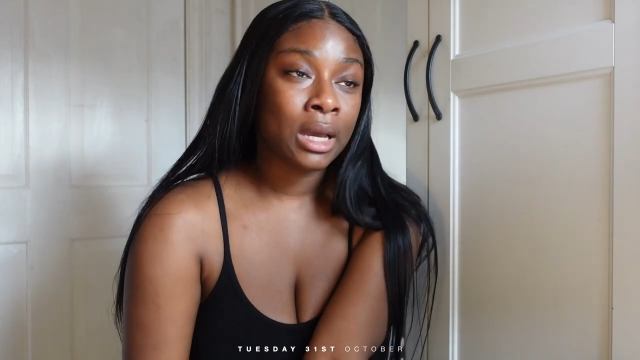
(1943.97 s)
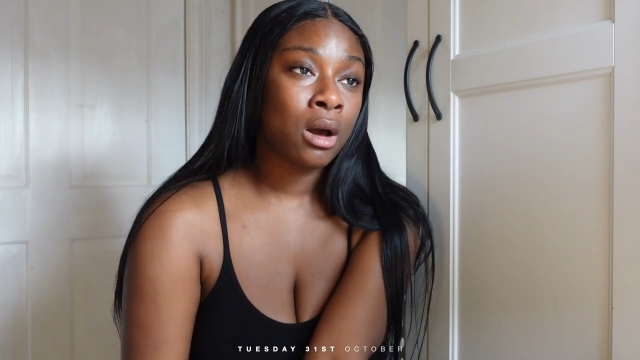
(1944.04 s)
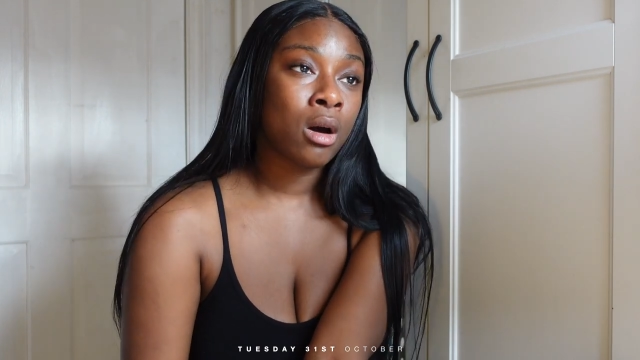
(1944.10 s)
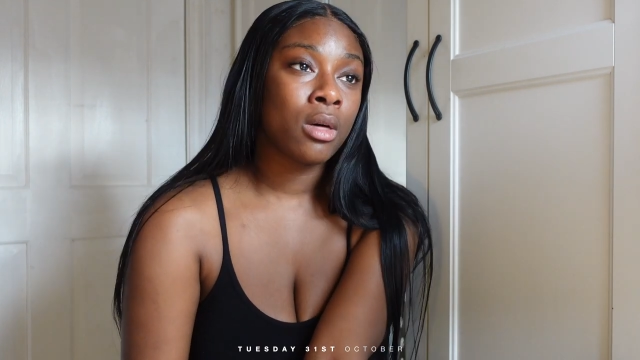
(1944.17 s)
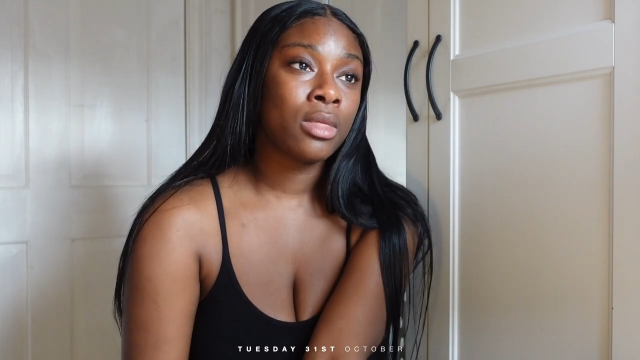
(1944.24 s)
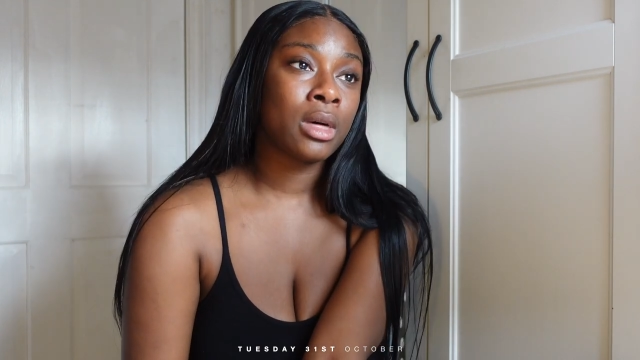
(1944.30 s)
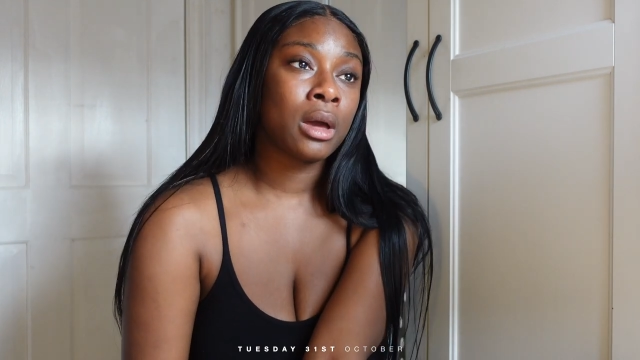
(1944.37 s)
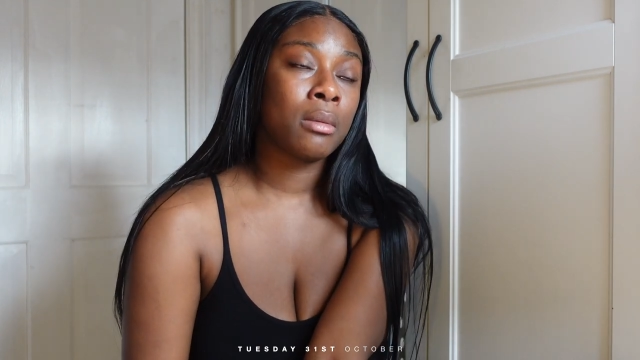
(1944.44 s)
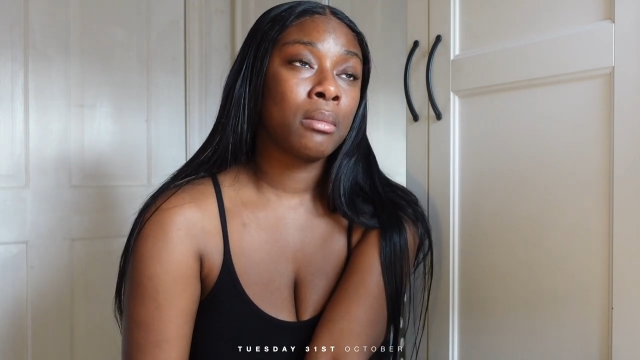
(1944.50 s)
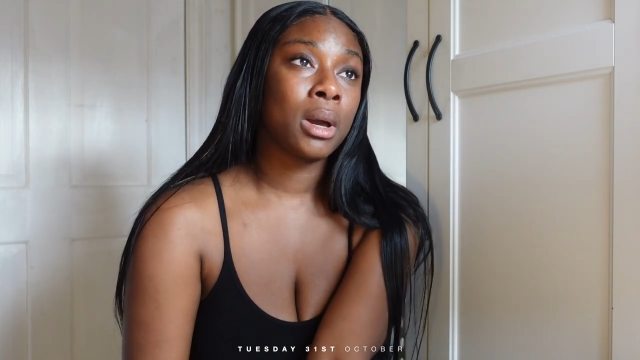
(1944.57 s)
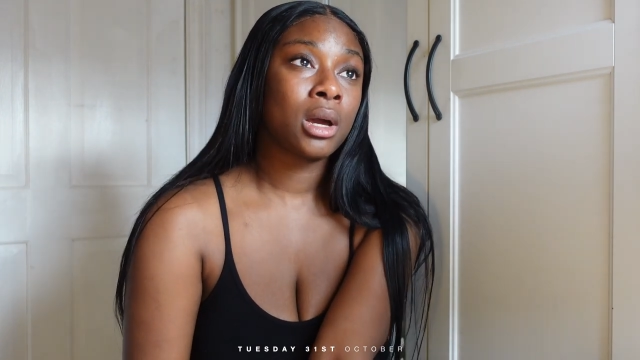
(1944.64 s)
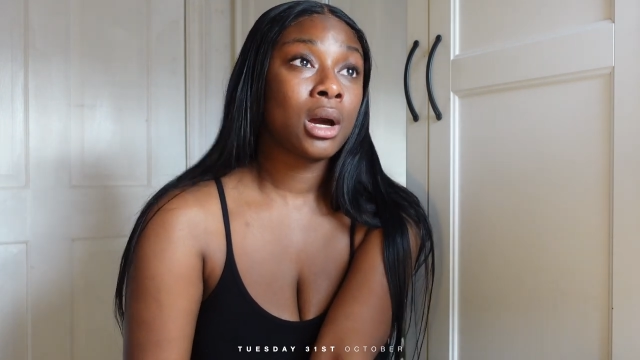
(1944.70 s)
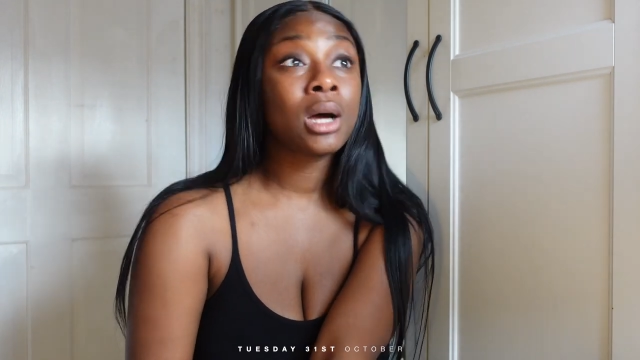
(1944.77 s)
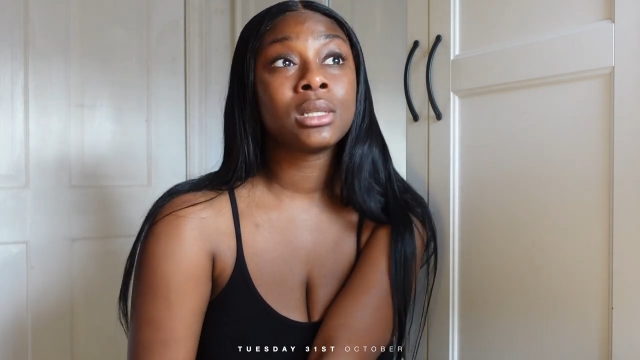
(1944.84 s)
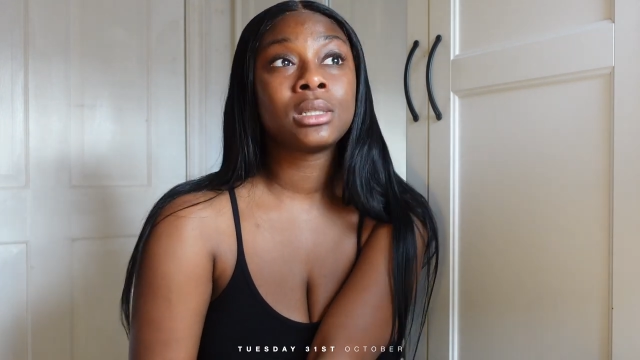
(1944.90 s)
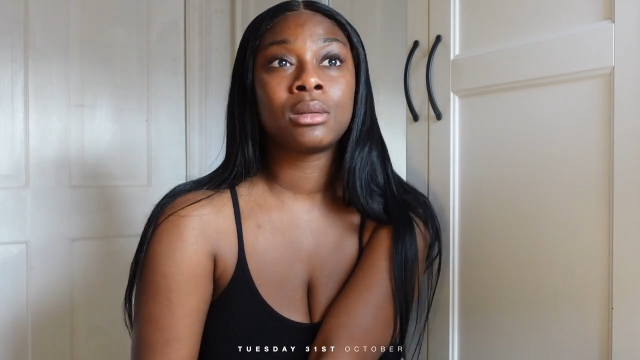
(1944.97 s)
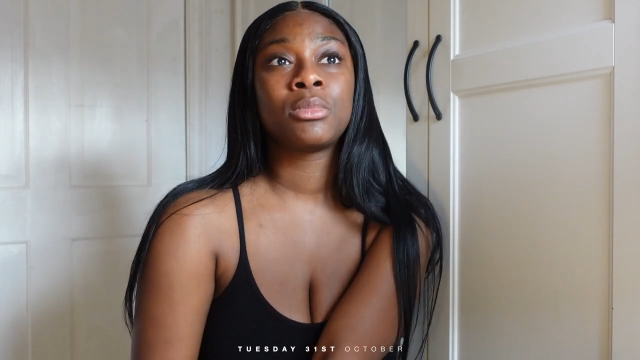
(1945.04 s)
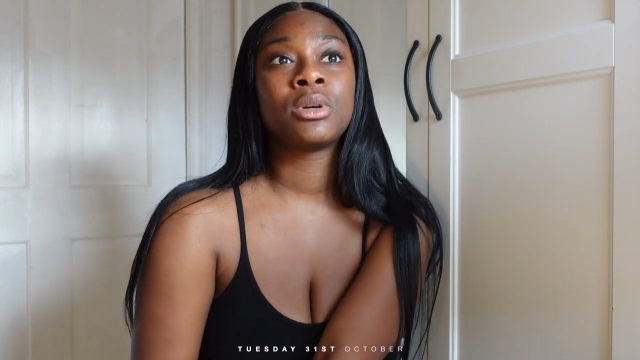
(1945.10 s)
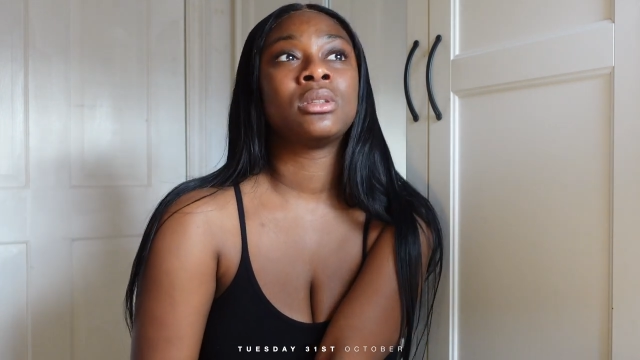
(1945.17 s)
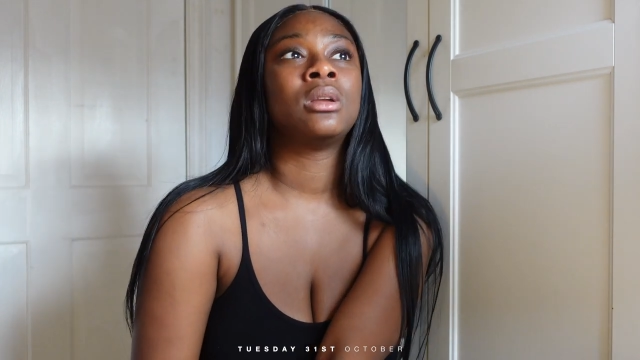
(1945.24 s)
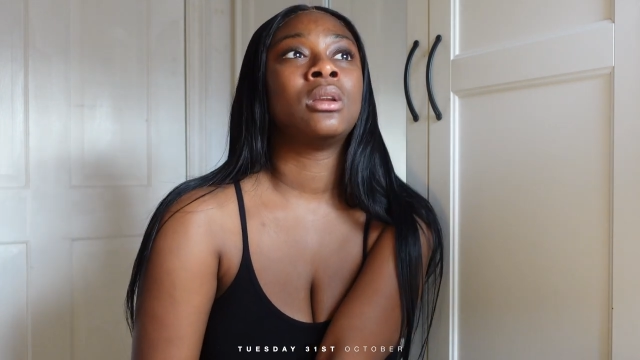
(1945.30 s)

I can't thank my customers